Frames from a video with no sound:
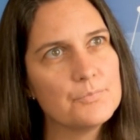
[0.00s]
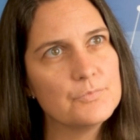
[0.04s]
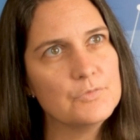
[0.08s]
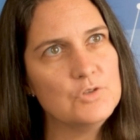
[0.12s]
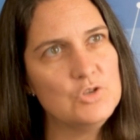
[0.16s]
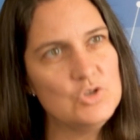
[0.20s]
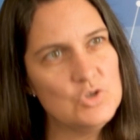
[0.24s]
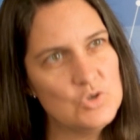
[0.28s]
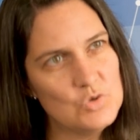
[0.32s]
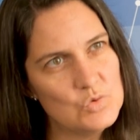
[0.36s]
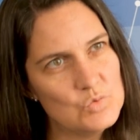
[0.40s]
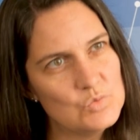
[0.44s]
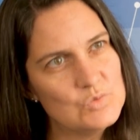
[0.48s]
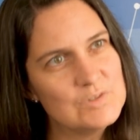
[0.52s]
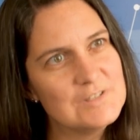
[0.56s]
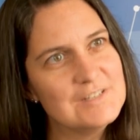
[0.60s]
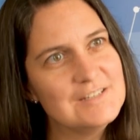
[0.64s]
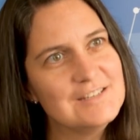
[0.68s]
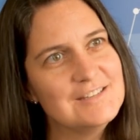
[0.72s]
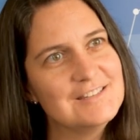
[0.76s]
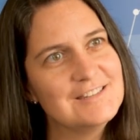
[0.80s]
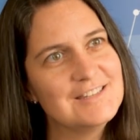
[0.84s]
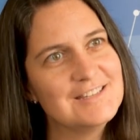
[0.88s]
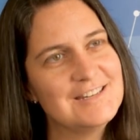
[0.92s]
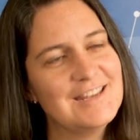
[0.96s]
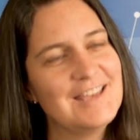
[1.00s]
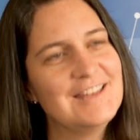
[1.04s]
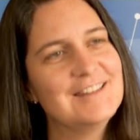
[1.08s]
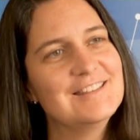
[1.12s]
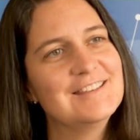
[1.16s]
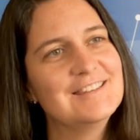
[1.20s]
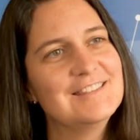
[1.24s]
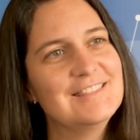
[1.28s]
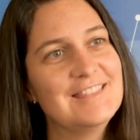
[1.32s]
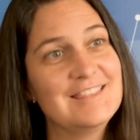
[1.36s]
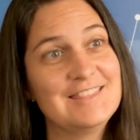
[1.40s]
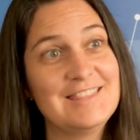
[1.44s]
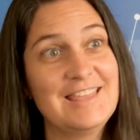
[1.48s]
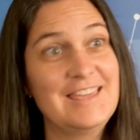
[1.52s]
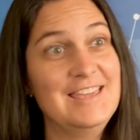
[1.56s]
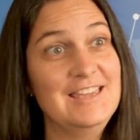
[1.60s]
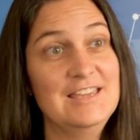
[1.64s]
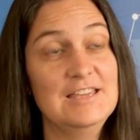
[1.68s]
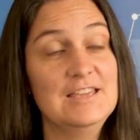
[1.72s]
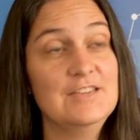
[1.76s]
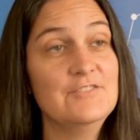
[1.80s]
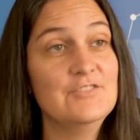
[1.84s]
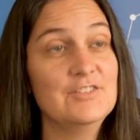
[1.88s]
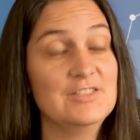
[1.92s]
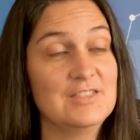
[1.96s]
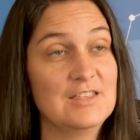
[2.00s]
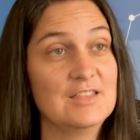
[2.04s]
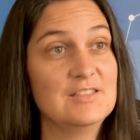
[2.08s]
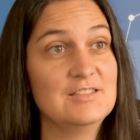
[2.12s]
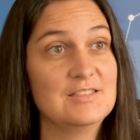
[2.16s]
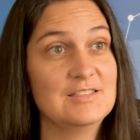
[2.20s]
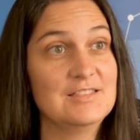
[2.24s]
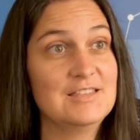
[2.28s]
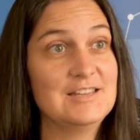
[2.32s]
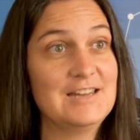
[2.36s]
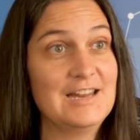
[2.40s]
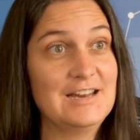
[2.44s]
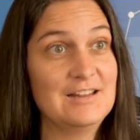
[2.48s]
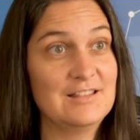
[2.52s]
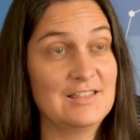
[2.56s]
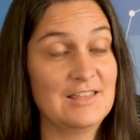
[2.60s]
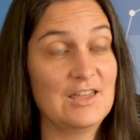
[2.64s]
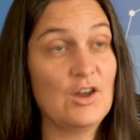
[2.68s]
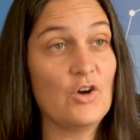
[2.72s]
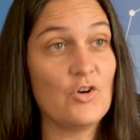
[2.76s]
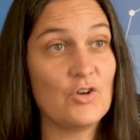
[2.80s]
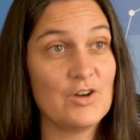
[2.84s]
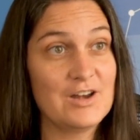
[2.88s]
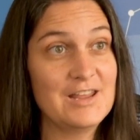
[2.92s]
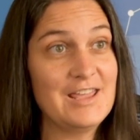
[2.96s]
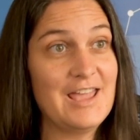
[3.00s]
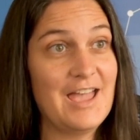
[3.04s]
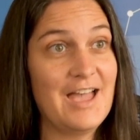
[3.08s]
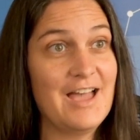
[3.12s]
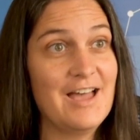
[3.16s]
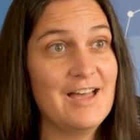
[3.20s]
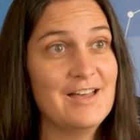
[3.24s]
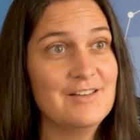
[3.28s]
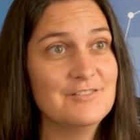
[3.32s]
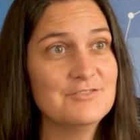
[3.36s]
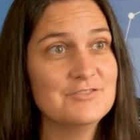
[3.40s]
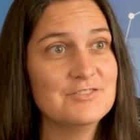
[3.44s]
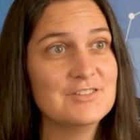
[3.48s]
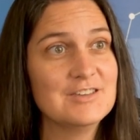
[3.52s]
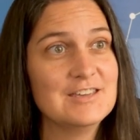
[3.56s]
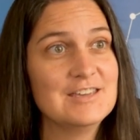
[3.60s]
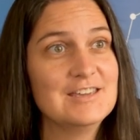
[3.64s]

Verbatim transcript: using the data that they even the, the data they already have